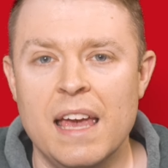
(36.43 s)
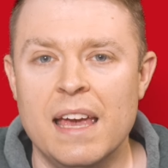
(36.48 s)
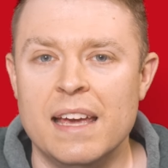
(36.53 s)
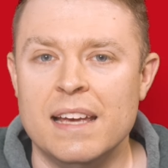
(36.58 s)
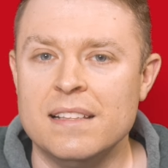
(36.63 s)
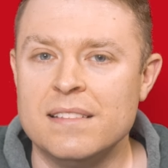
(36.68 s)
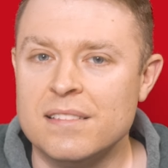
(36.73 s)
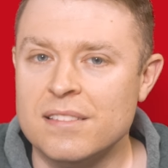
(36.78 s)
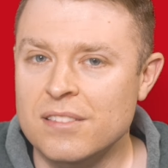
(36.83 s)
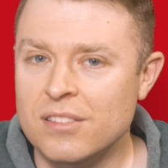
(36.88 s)

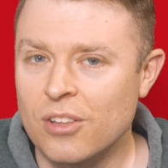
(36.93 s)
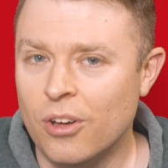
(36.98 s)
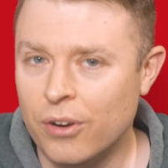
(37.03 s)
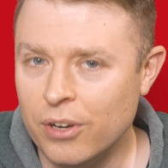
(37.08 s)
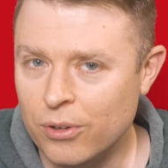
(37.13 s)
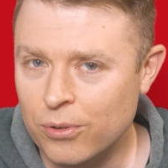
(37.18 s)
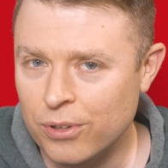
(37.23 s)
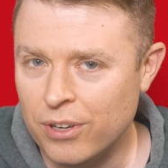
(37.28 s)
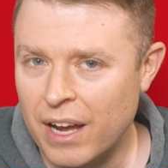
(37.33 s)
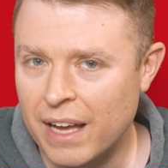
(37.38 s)
it's not a
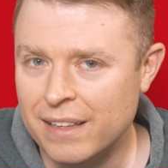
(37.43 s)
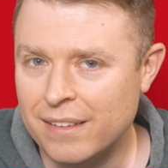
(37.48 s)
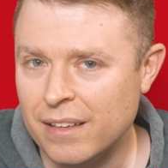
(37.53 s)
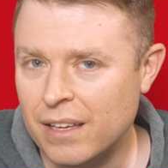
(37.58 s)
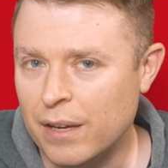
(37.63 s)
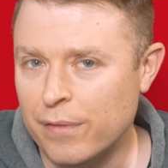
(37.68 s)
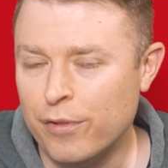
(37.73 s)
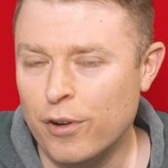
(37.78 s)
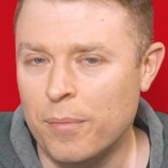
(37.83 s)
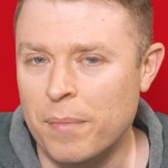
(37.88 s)
good
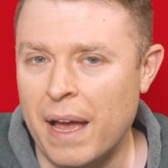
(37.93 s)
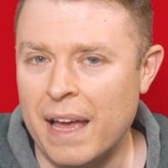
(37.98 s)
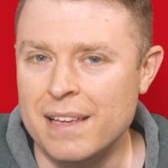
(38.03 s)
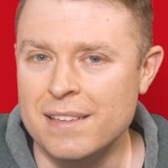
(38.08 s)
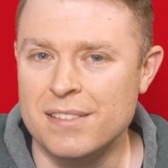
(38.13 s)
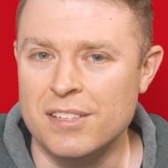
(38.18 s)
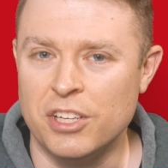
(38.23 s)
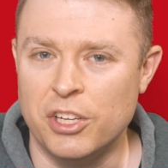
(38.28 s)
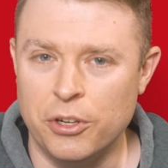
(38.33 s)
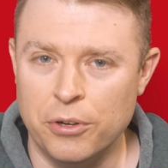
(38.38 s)
idea from a
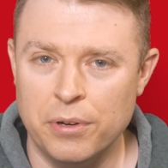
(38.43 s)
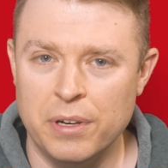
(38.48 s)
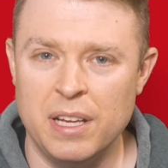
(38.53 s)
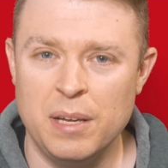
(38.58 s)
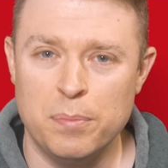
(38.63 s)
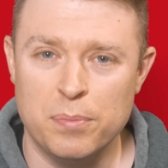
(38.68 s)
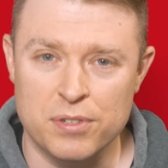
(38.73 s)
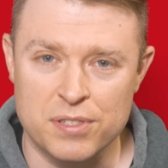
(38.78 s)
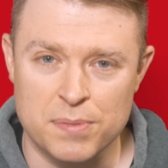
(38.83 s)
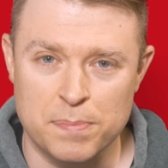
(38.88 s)
security
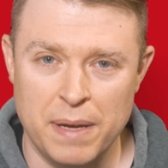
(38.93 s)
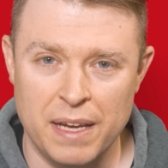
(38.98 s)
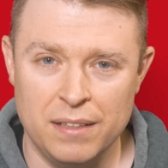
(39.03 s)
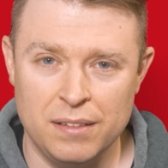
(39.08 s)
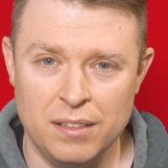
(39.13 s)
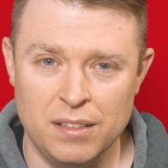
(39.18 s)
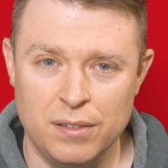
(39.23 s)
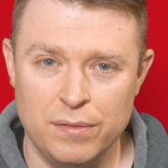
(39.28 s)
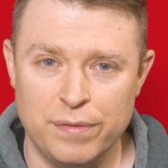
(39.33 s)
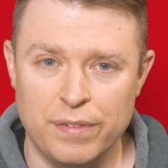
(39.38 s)

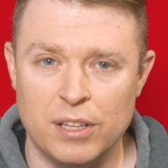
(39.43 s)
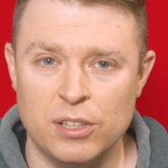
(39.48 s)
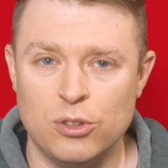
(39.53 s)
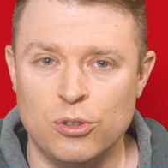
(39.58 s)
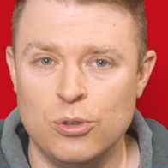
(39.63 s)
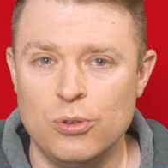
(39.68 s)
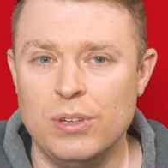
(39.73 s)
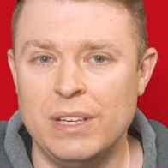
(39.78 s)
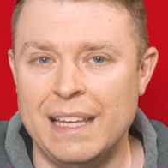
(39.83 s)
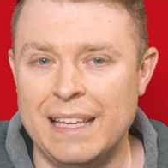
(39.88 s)
perspective
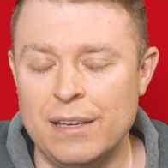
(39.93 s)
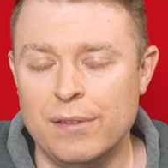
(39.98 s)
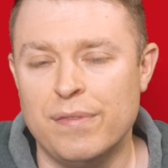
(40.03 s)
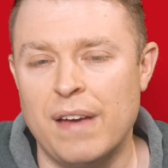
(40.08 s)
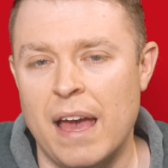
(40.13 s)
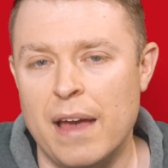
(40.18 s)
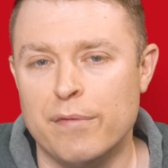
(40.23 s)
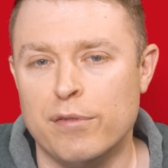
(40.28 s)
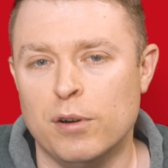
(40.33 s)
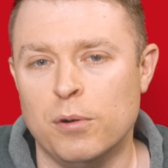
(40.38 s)
to give
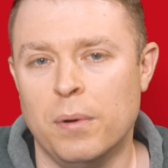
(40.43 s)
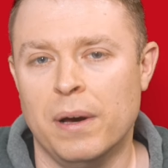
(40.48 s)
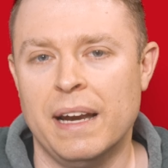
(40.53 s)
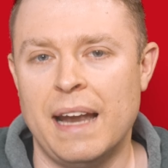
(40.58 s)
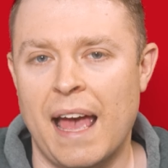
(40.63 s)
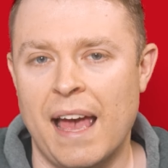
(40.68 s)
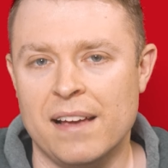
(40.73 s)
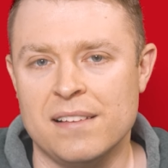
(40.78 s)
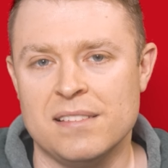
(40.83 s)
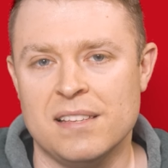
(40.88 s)
everyone
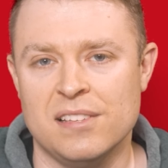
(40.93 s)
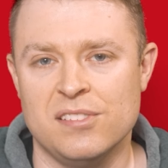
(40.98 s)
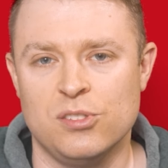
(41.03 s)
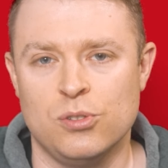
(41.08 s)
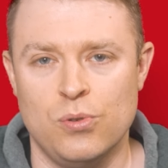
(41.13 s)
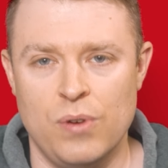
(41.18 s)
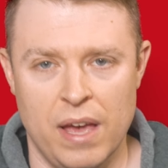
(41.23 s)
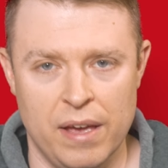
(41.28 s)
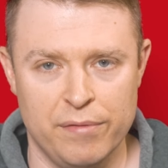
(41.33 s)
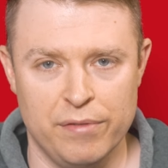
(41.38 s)
access
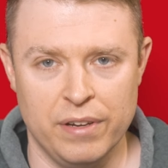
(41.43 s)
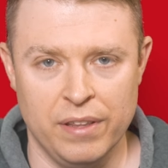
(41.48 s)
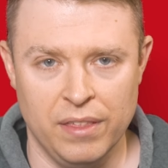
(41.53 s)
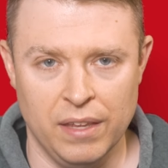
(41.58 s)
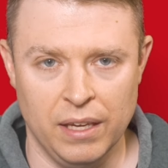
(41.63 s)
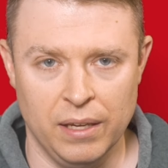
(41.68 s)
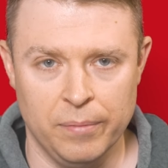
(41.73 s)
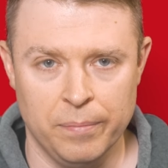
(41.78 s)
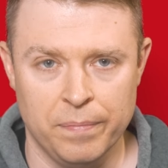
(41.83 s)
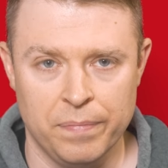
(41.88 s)
to
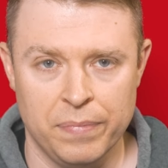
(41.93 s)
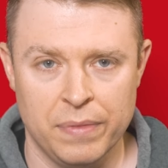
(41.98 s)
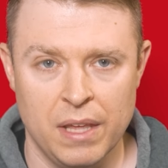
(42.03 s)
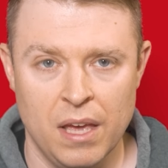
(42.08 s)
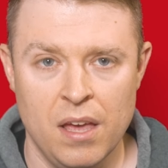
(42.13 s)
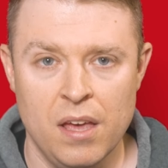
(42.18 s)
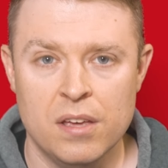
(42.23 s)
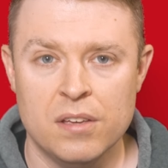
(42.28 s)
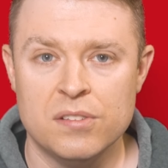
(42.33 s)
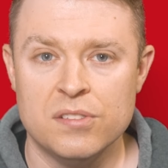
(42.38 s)
everything.
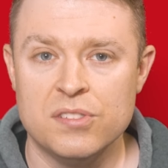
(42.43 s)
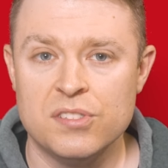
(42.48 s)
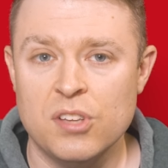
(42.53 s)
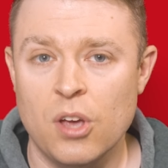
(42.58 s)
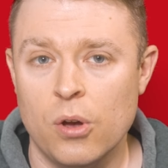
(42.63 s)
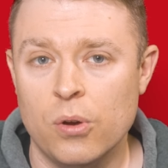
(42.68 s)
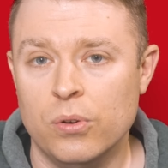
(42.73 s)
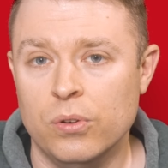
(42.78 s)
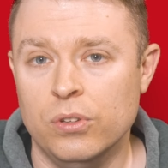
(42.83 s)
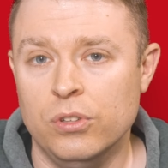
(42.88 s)

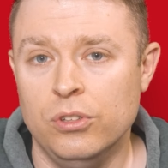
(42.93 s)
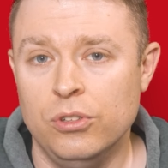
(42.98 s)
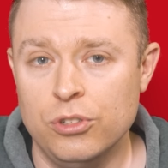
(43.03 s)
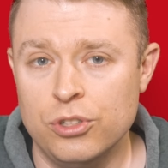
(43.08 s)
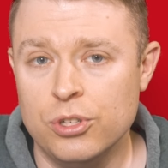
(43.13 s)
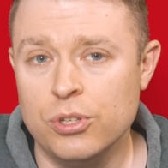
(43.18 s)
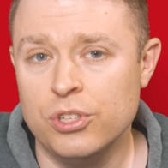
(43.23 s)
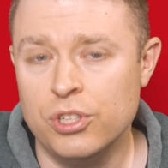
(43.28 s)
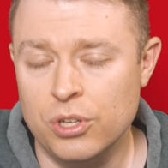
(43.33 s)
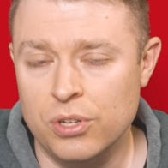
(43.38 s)
So you
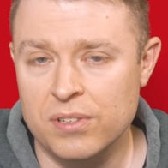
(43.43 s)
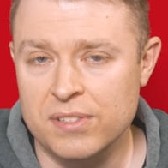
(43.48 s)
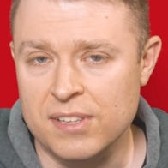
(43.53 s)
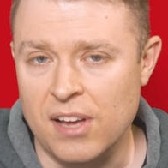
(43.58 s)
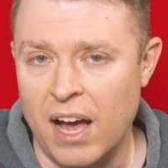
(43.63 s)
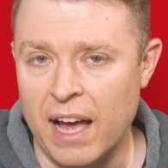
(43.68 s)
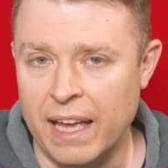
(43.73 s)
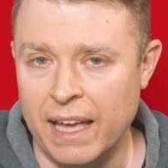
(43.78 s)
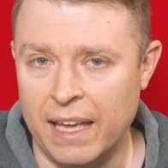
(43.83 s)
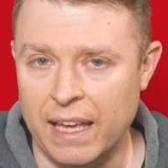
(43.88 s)
should use
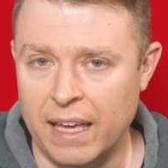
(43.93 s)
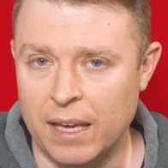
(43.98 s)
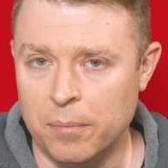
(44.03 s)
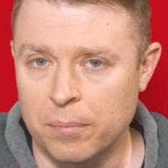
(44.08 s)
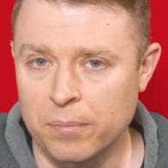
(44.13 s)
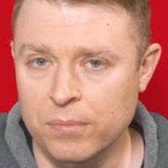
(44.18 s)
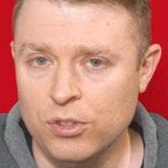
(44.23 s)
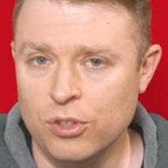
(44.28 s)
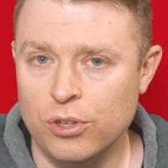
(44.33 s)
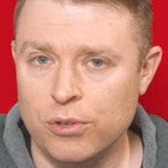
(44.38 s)

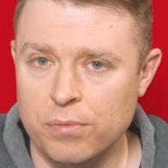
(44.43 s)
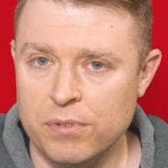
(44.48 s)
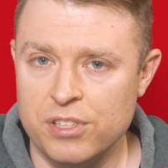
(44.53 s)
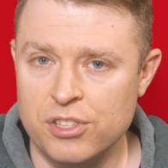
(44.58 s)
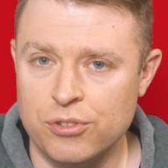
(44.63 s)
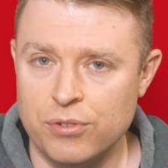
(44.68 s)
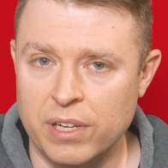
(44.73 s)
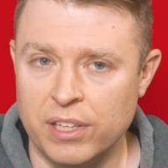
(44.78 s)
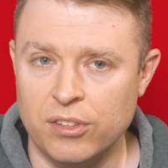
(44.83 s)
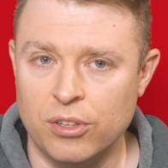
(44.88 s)
IAM to
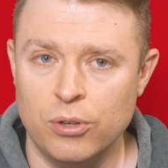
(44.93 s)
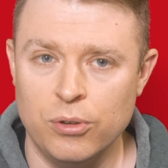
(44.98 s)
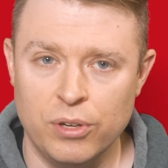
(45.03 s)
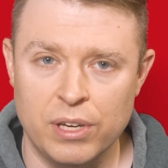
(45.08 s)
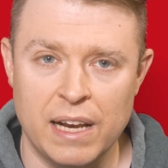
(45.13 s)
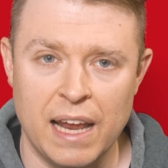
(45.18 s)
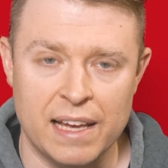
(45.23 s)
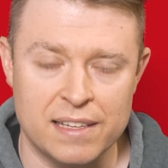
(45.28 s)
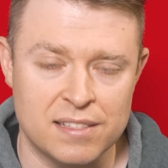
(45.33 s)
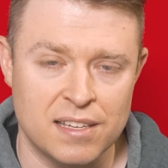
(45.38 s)
restrict who
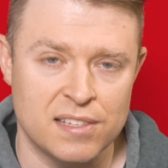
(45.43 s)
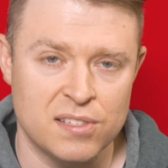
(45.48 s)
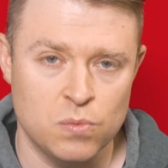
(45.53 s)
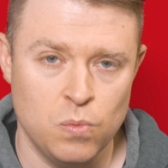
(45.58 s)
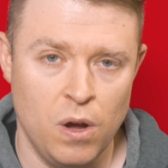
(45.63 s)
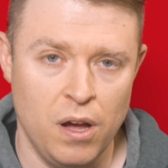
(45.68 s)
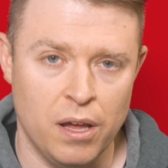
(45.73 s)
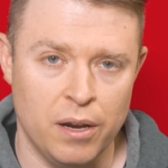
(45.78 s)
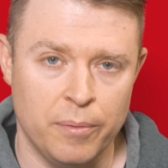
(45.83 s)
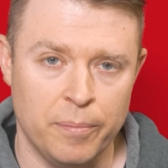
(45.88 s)
can access
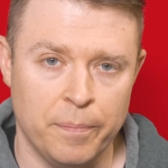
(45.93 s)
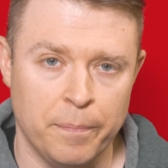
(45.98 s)
what.